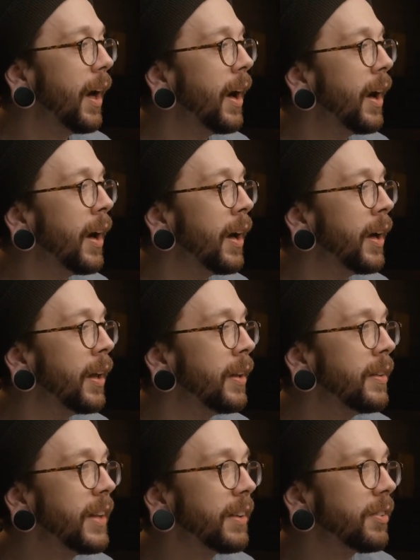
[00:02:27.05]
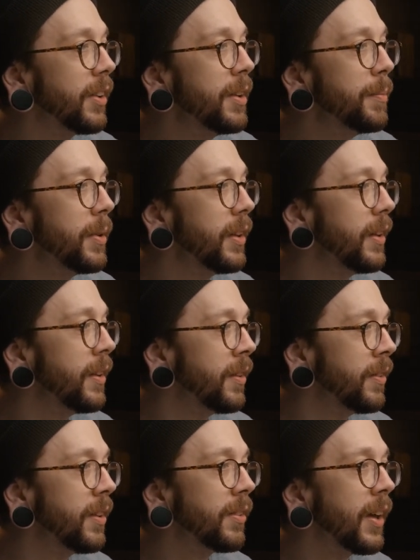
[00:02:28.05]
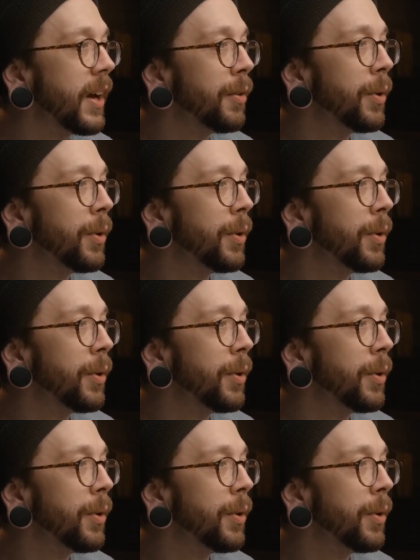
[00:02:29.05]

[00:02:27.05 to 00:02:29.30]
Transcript: Uh, next clip is this guy